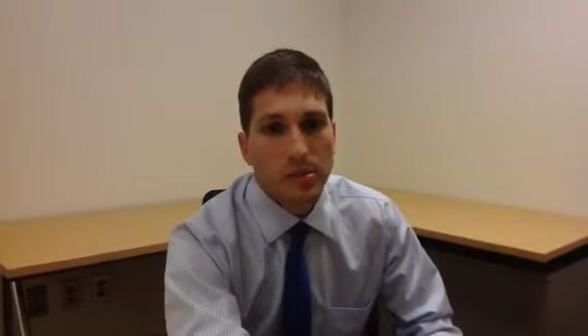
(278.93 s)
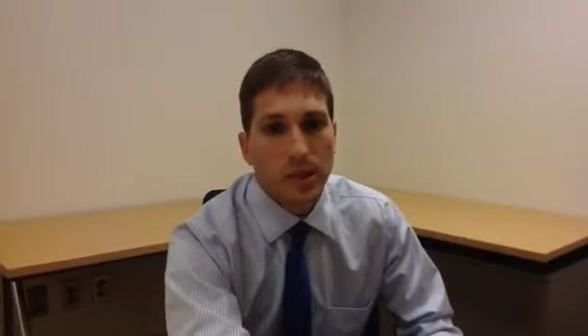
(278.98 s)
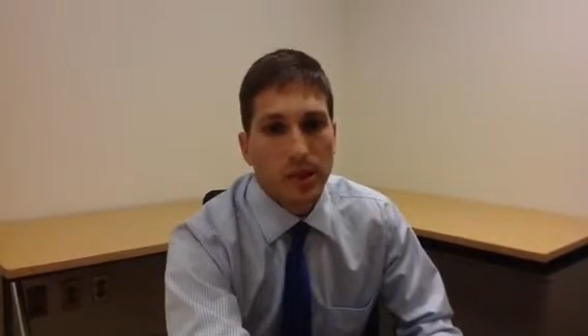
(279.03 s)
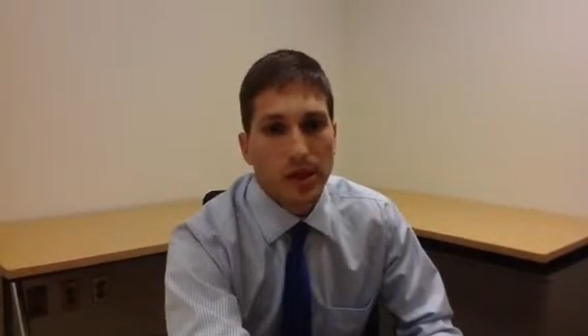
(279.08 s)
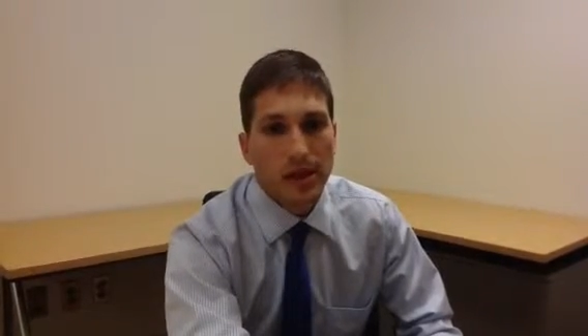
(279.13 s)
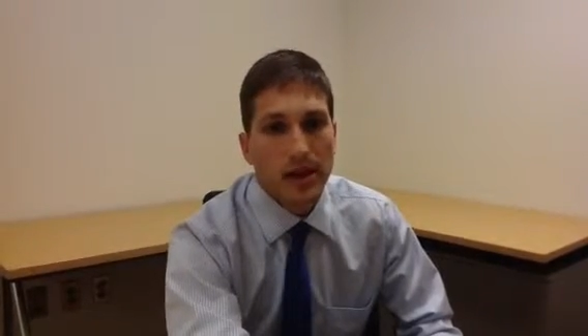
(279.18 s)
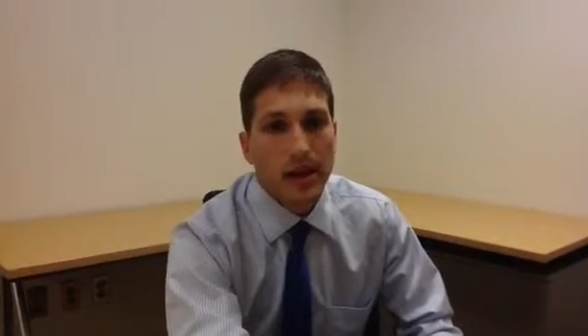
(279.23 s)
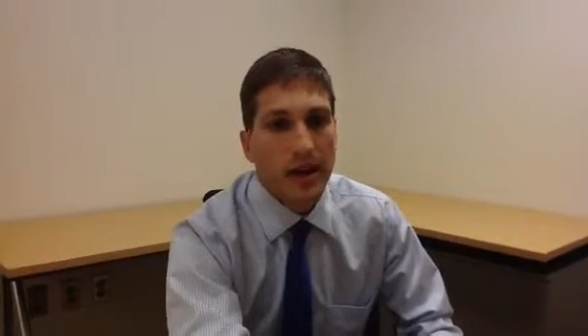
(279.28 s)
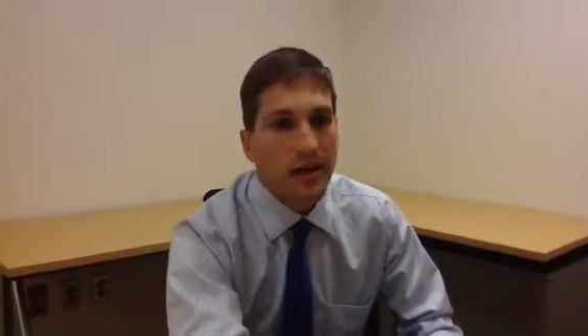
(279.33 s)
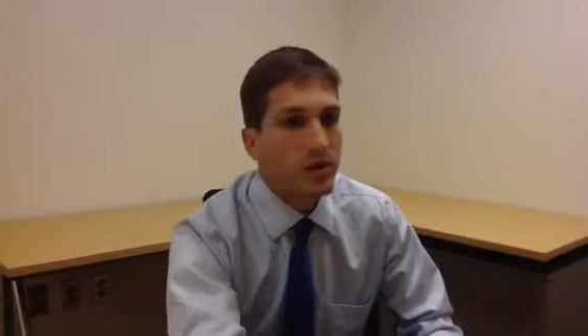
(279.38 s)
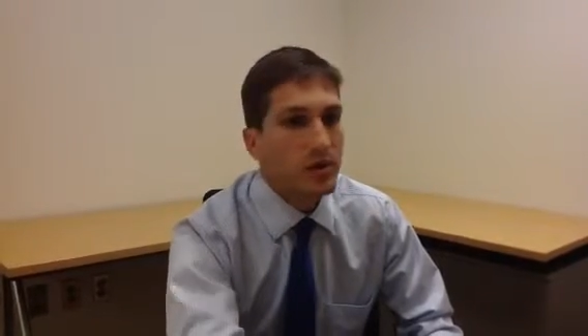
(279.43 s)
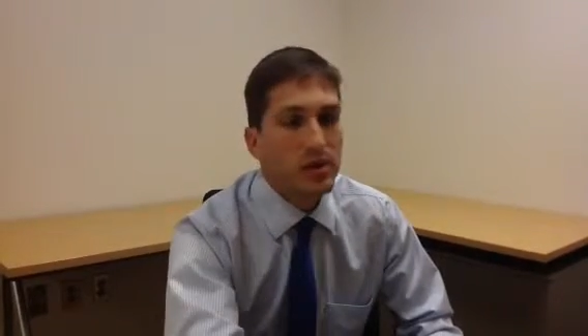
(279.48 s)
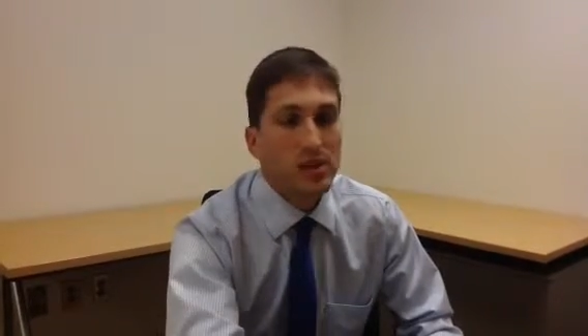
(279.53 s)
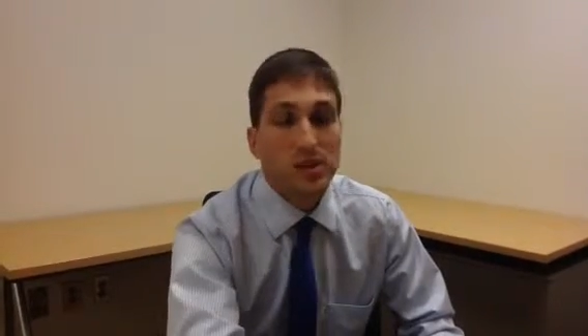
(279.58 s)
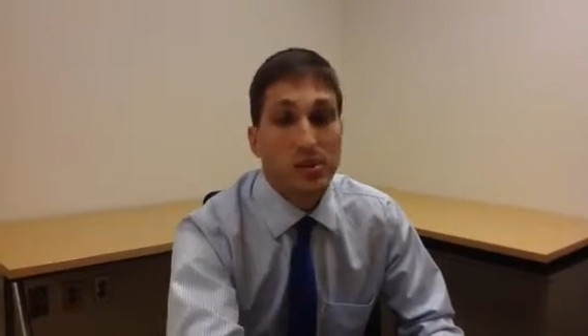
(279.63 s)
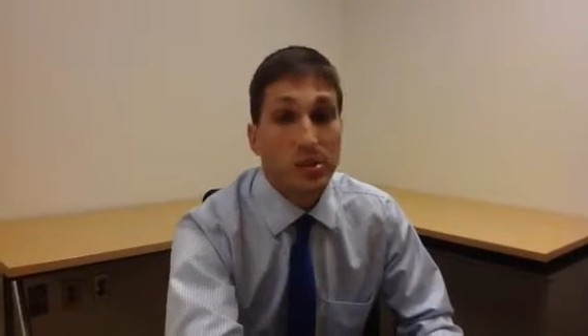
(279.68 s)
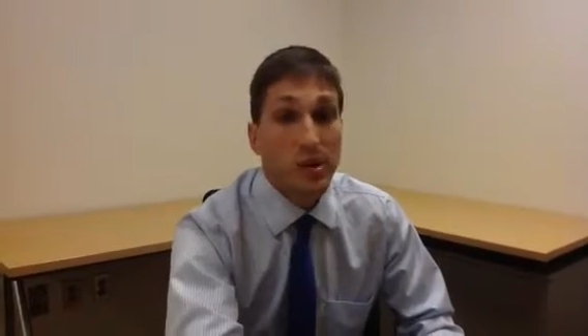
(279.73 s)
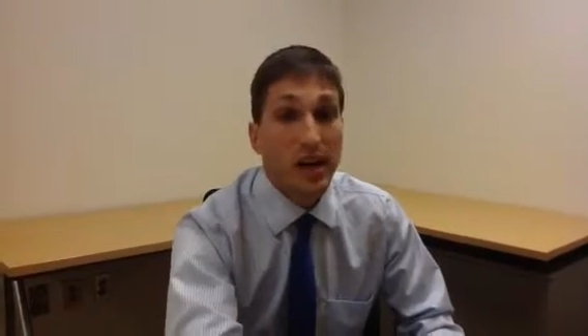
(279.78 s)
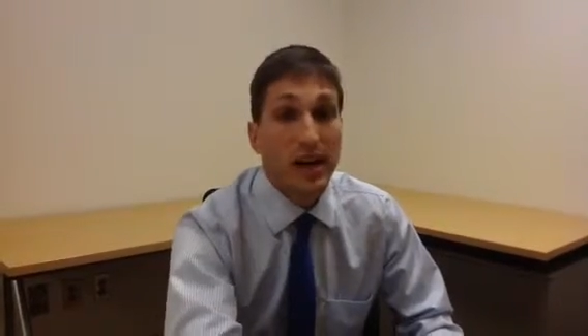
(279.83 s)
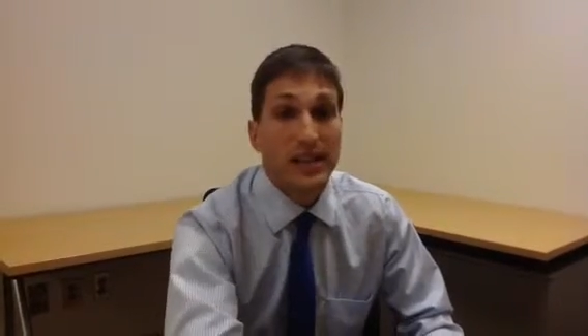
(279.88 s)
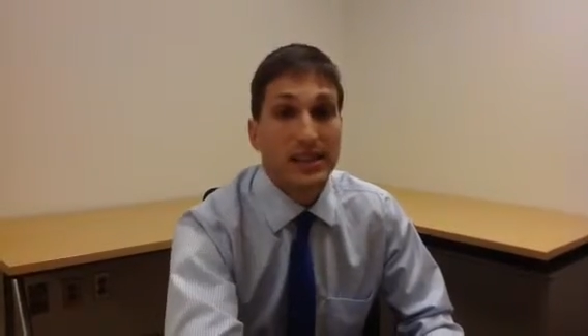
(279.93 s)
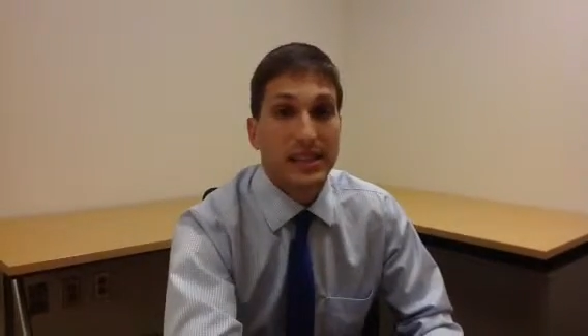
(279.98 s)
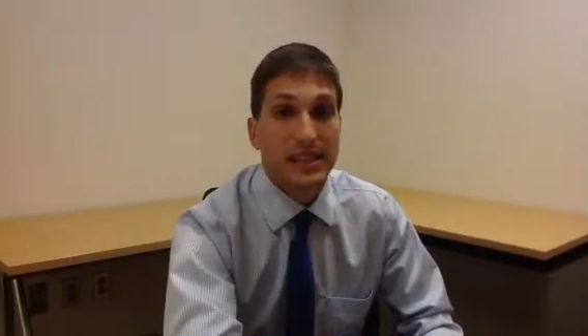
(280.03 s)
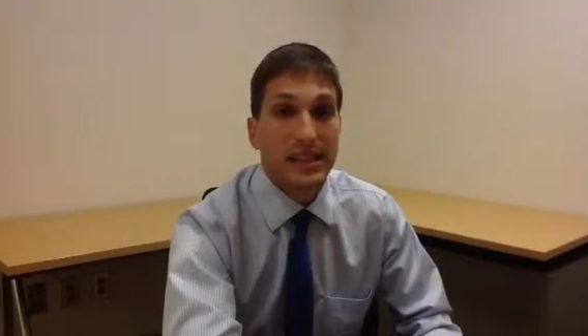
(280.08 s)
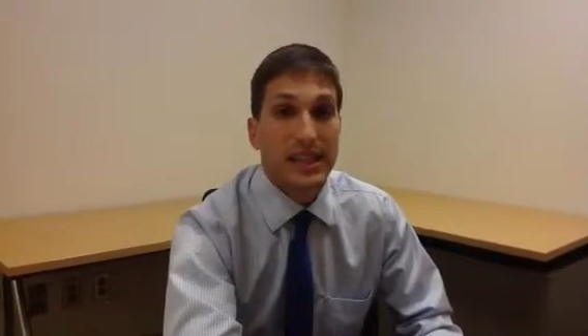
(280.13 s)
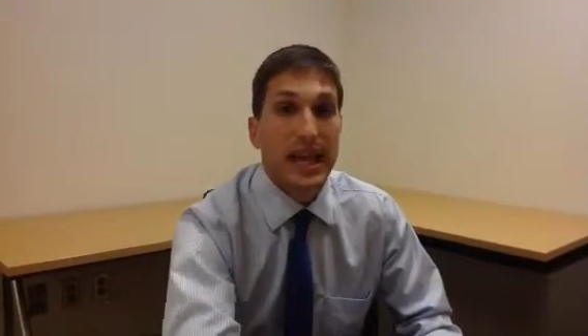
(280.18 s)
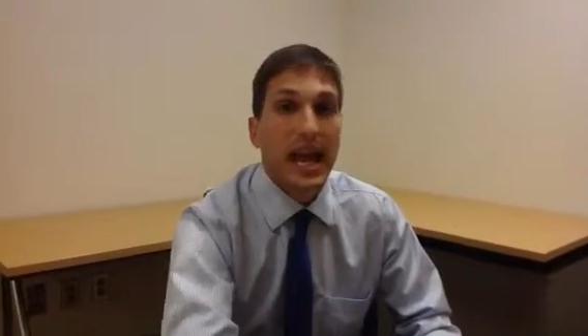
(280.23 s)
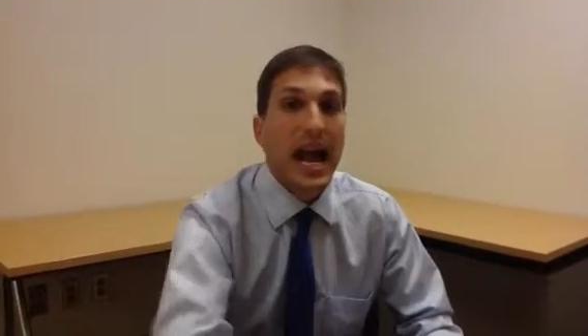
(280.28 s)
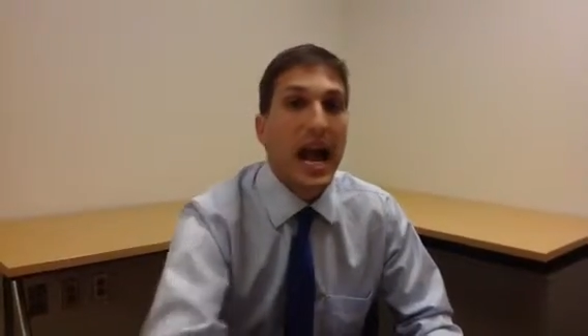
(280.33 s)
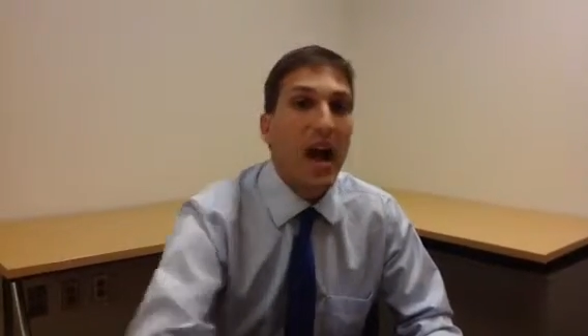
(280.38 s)
but it was
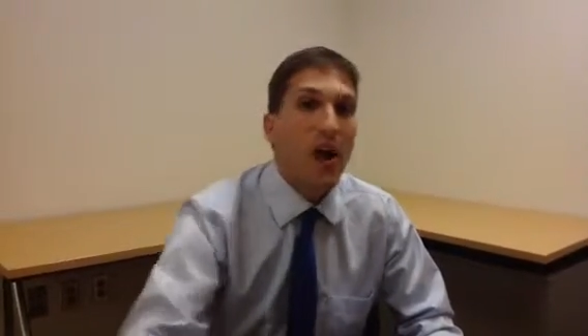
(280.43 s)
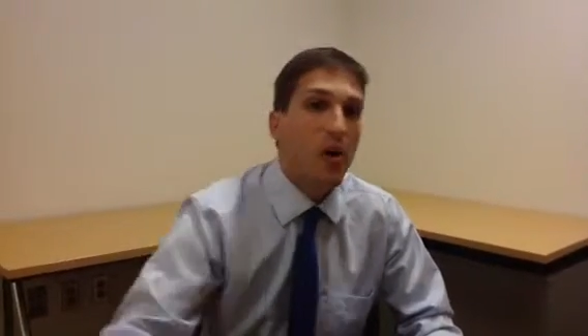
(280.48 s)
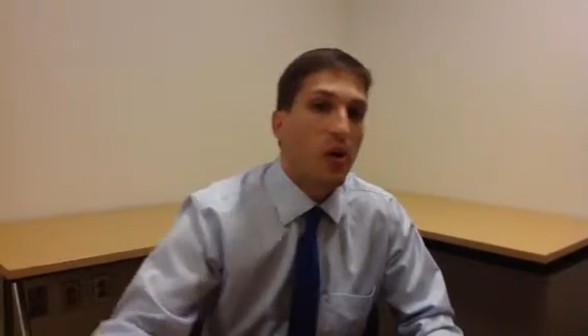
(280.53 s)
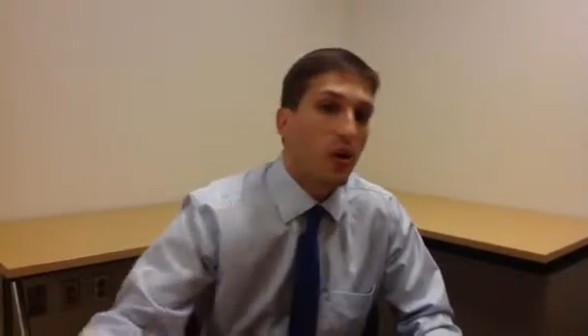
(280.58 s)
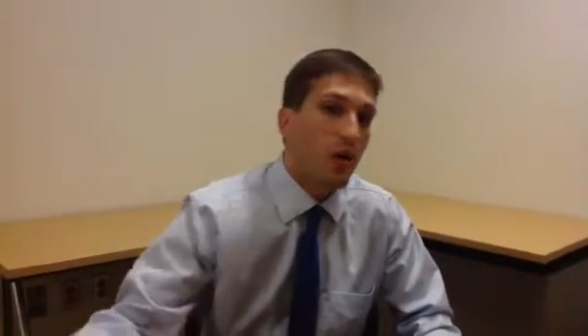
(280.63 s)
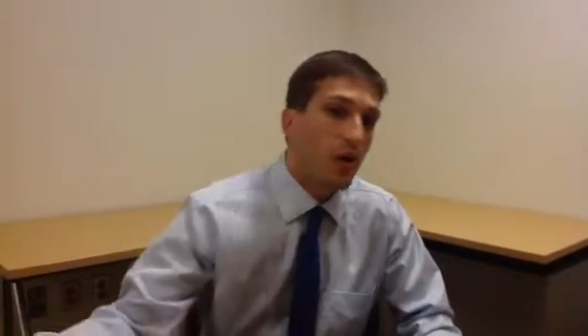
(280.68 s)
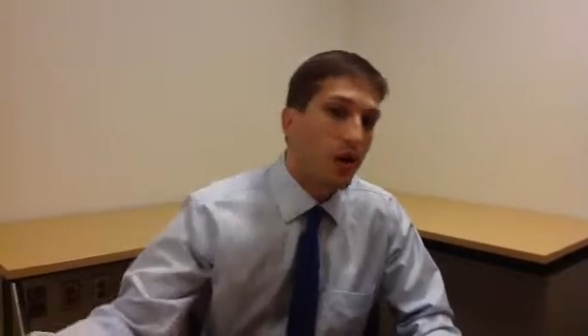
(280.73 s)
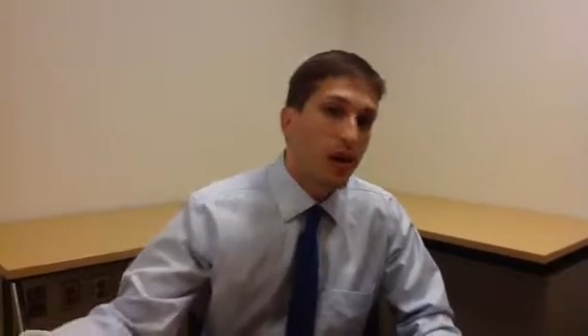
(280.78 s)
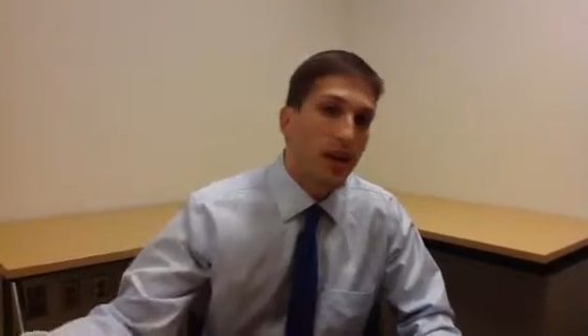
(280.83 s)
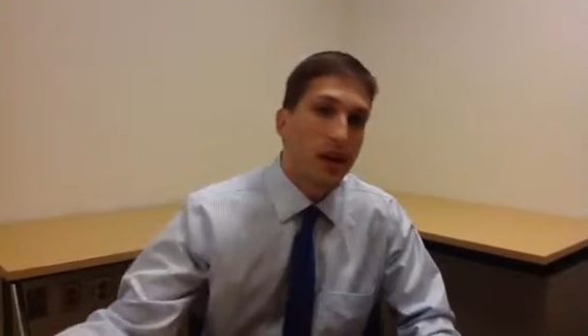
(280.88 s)
surprising how